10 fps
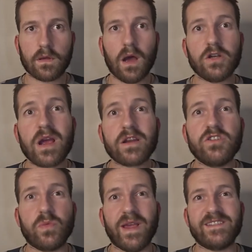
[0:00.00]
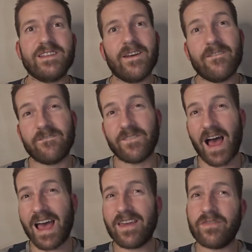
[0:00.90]
Contractors waste
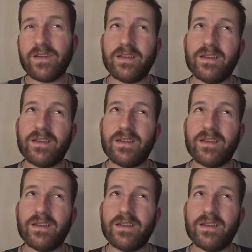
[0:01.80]
5